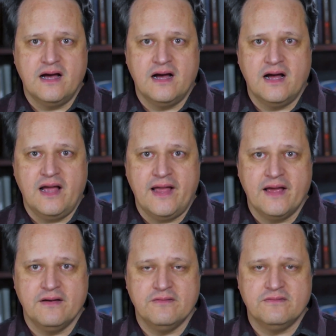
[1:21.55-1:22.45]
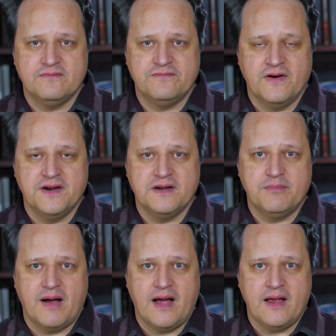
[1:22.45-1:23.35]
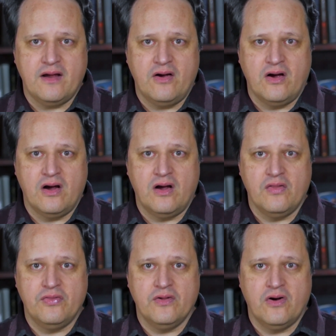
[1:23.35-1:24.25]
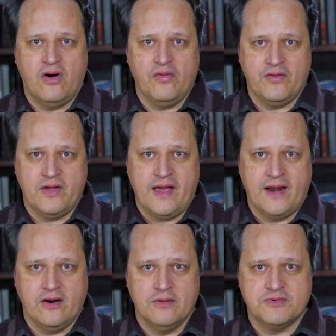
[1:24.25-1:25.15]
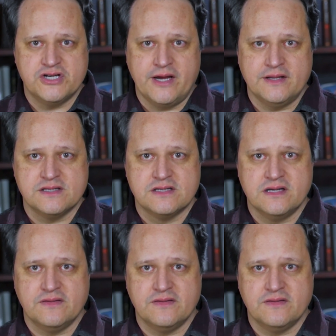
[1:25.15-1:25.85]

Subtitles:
and funded by all the Antelope chains